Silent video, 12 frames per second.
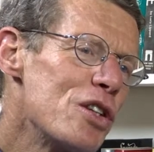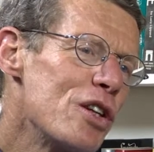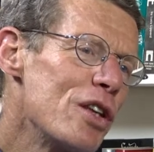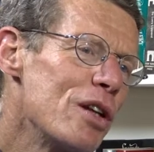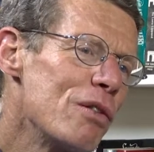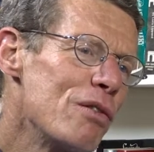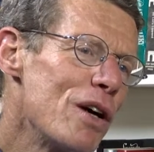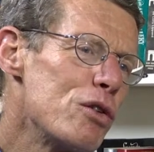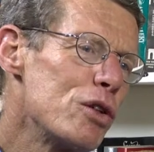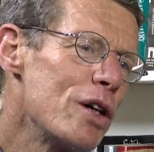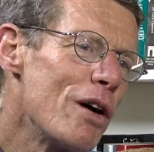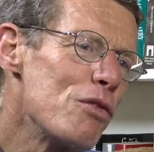to the
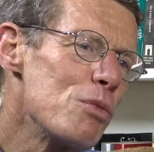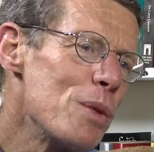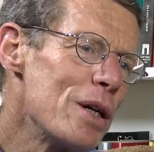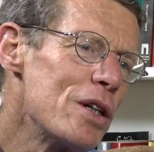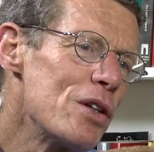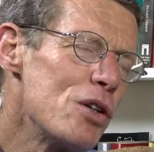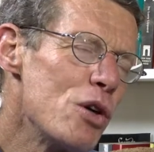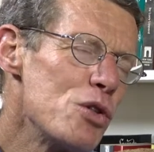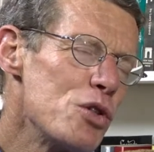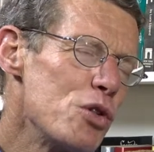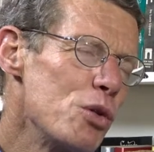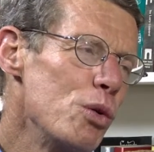federal government and
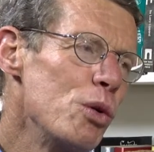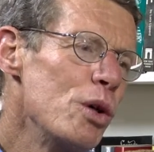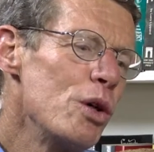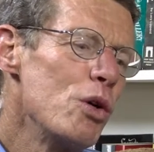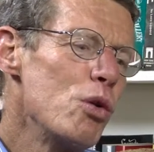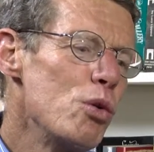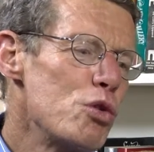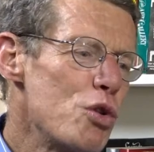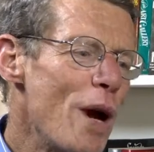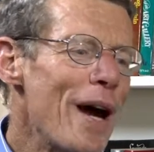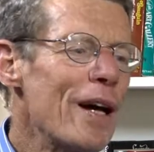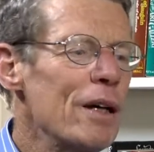those who, who
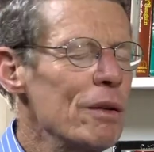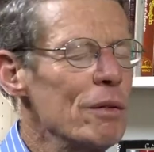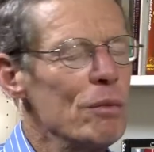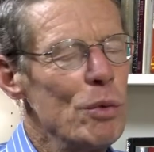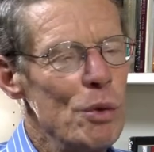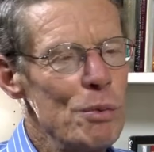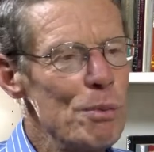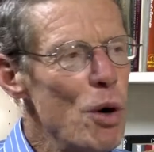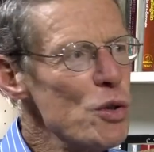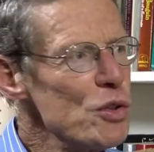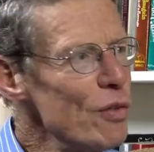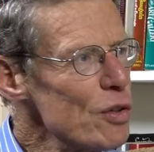track what
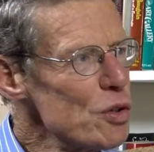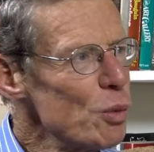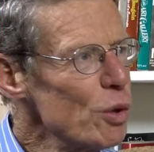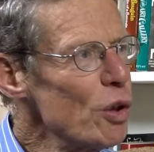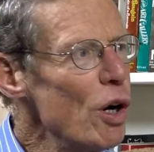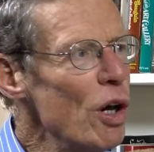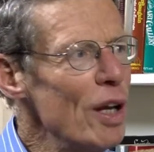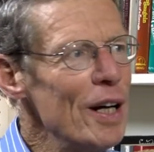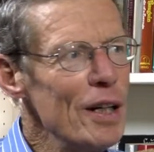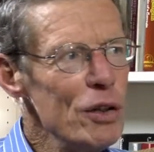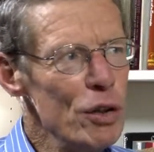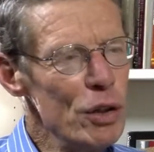most of us would call
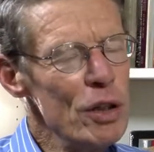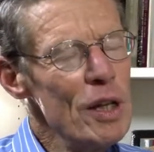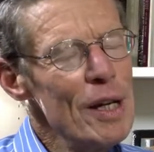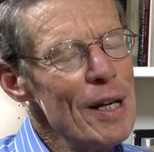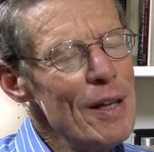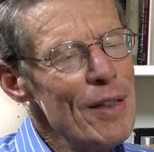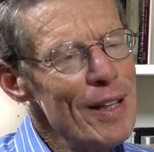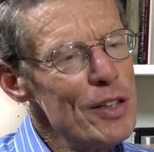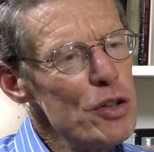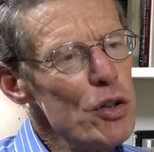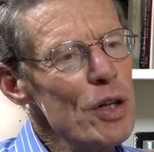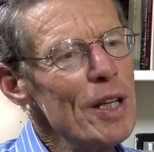hunger
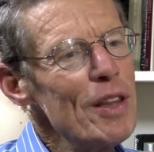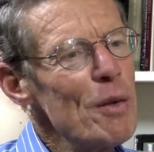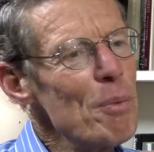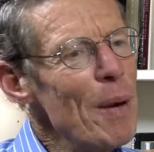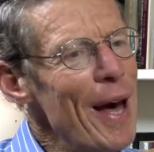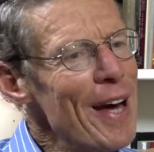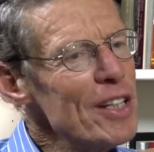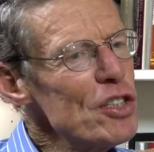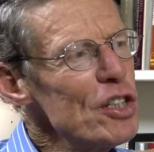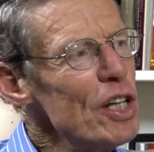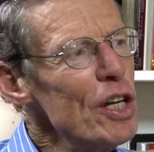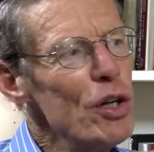that during the
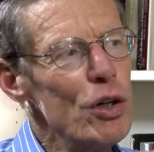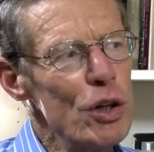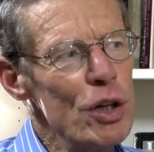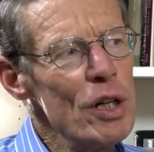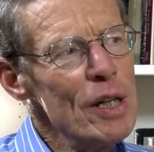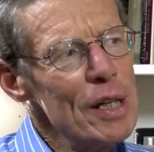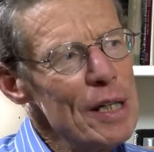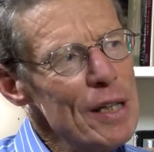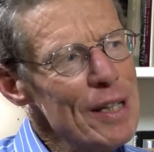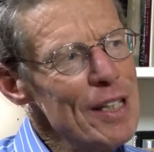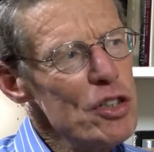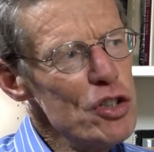past year,
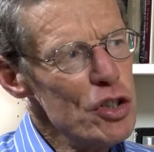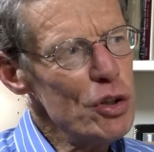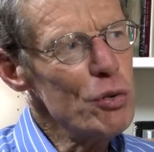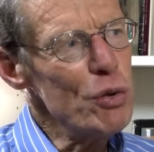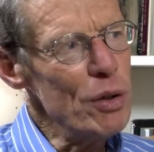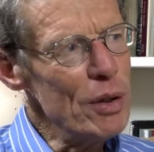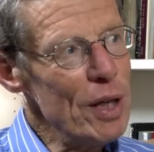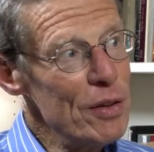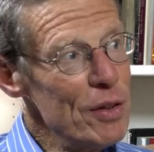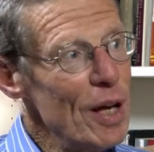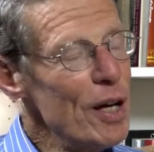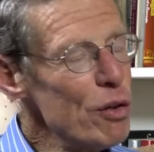these children,
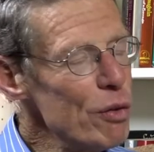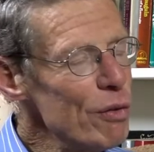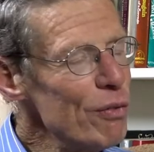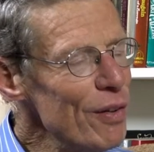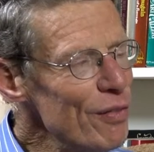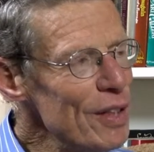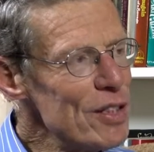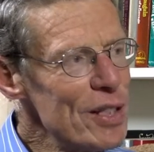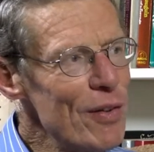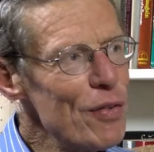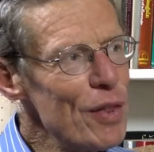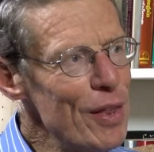
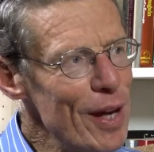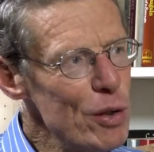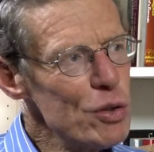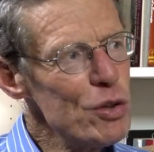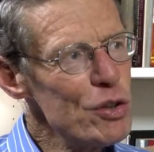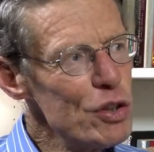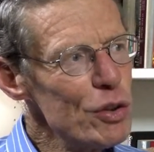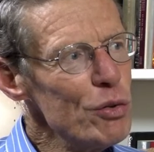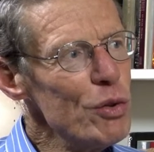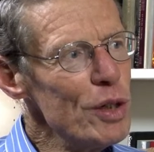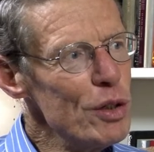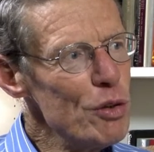157,000
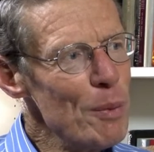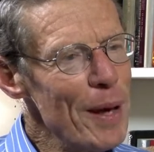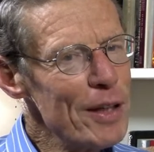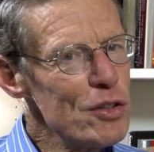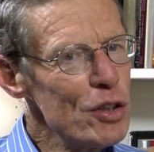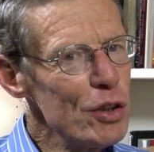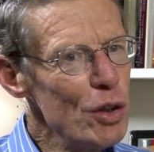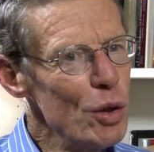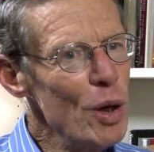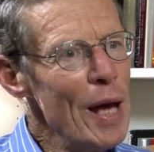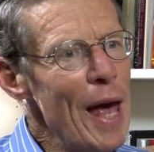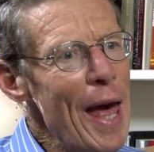children in New
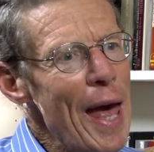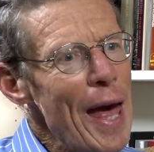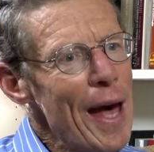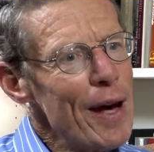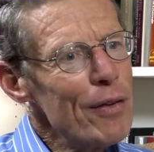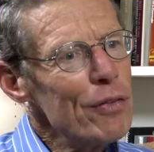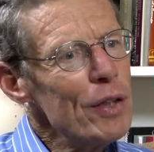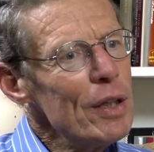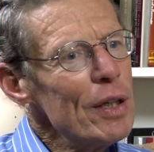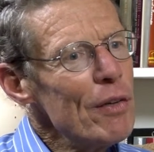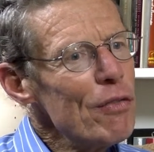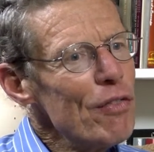Mexico, have
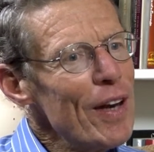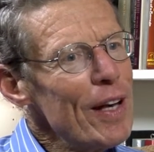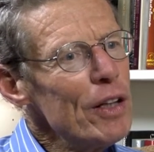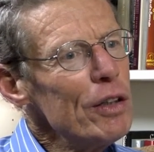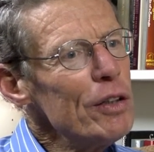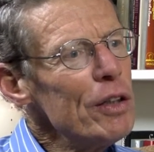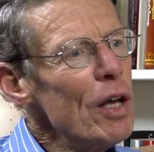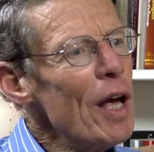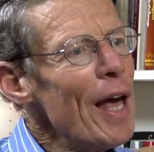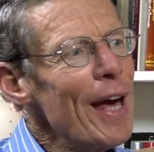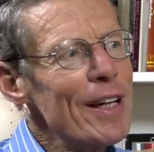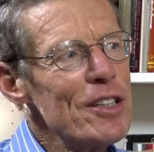failed
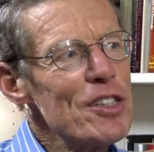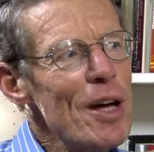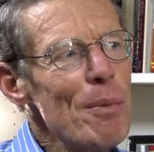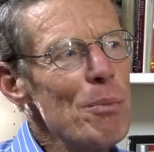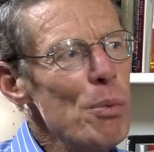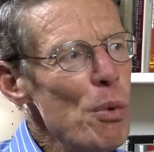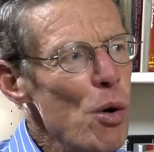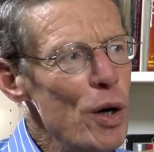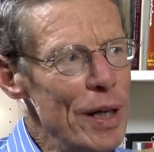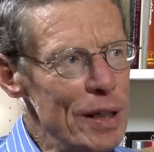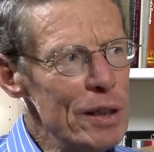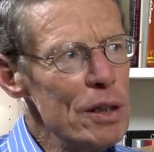at some
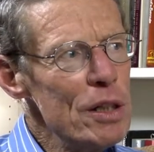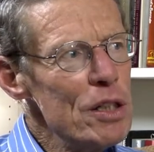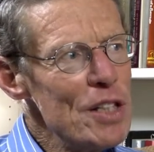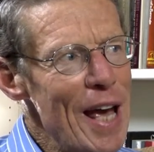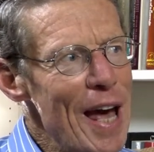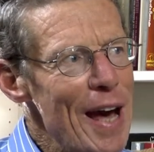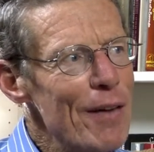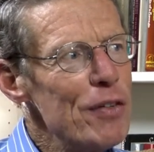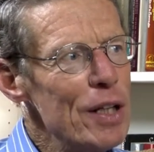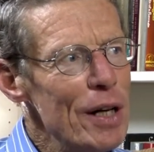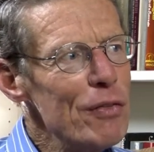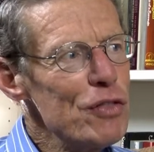point to have
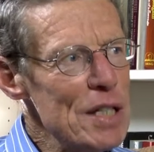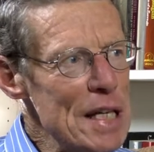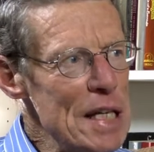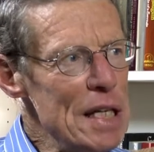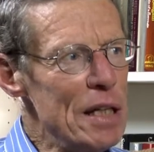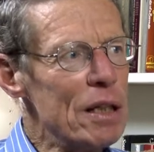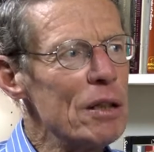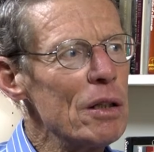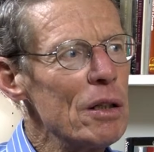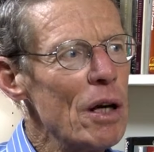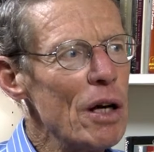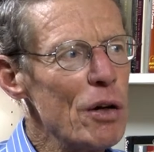enough to eat
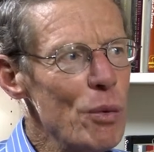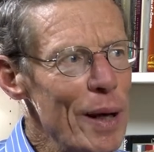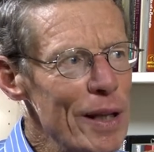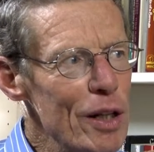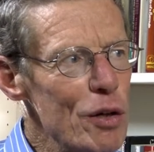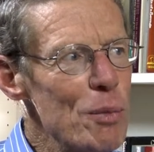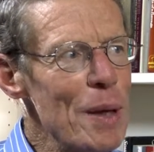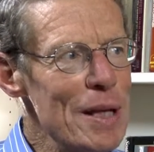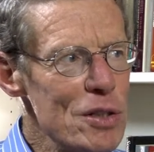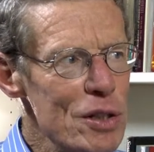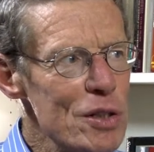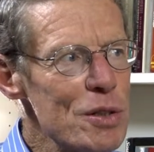on a regular
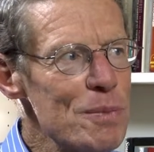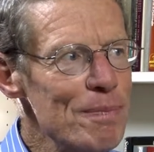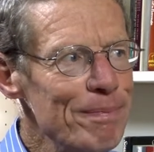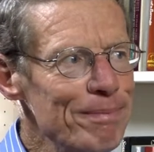basis.